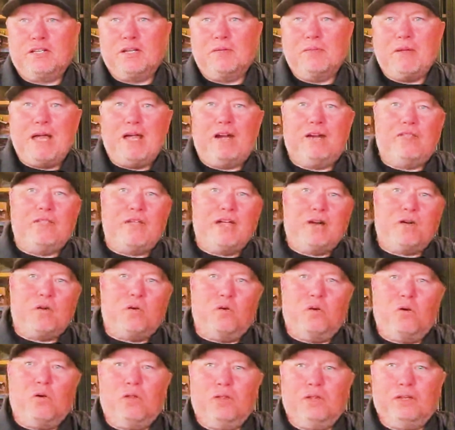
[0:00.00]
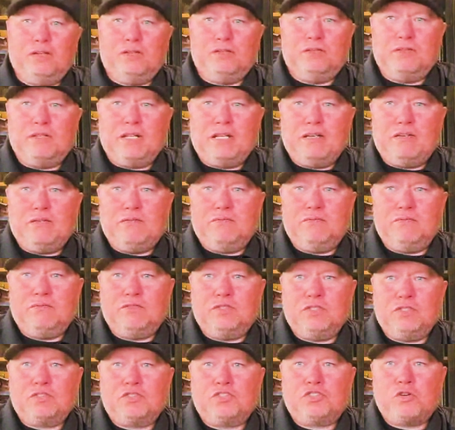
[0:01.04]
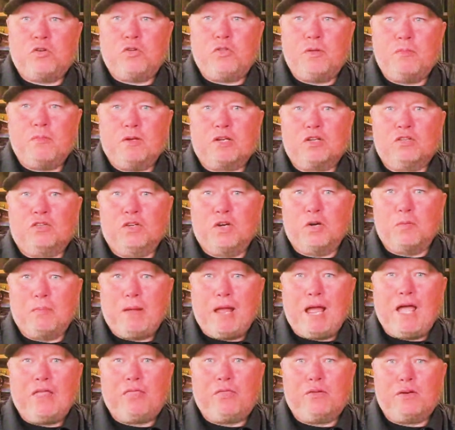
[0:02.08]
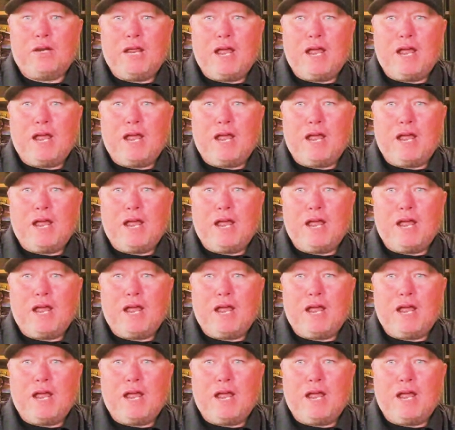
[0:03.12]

come out of that hole and and just show them a clear path